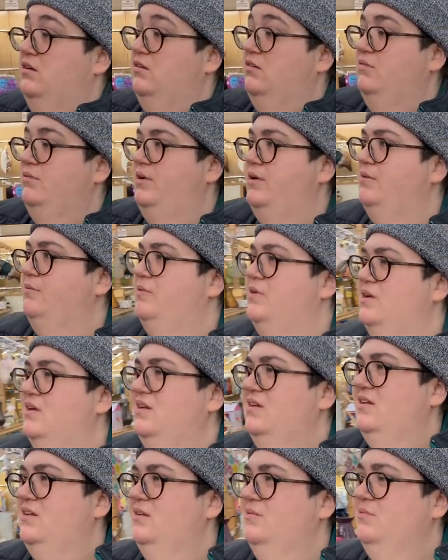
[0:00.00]
Wait, what?
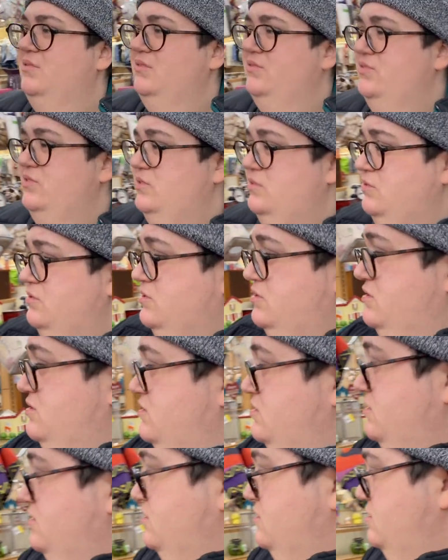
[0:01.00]
I'm confused. Are we going
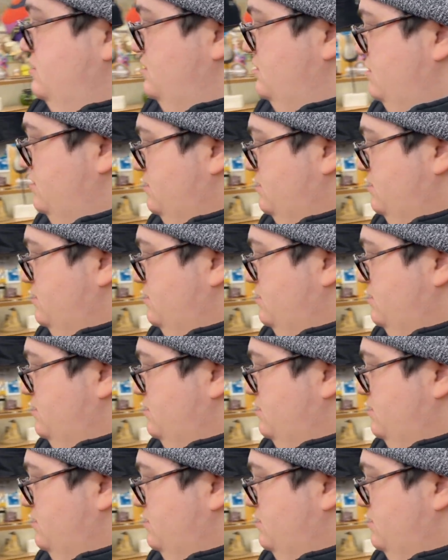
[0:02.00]
to, to the